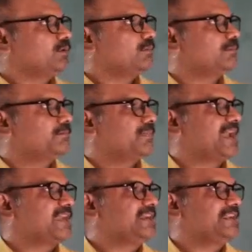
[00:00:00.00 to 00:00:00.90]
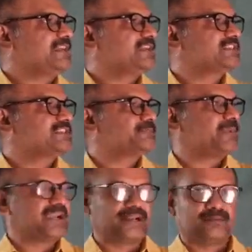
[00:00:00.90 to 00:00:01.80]

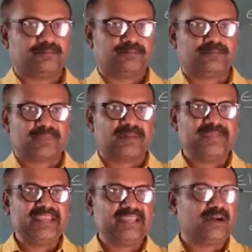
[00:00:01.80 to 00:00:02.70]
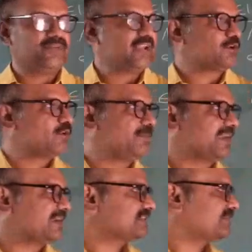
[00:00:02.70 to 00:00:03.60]
Electromagnetic spectrum. The
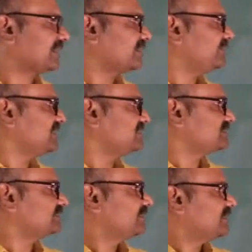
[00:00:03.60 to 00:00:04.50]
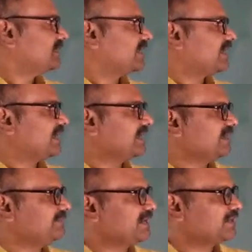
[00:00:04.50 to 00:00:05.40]
meaning of electromagnetic spectrum means
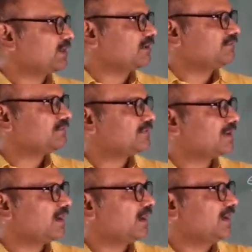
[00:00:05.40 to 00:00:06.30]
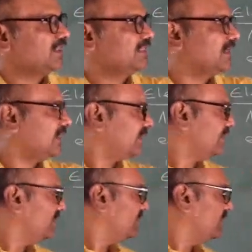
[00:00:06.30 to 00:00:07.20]
arrangement of
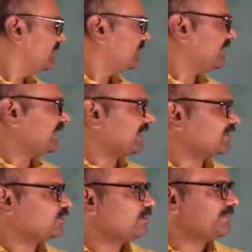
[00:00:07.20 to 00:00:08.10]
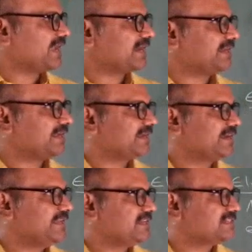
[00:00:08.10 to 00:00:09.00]
all the
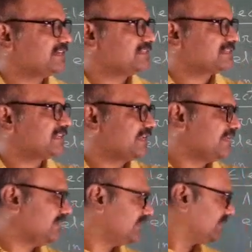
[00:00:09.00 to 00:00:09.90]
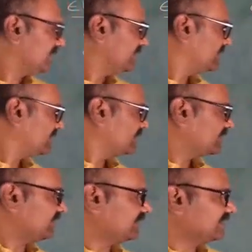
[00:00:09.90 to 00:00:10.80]
electromagnetic radiations
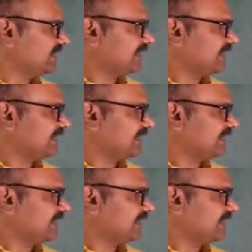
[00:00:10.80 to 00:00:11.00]
in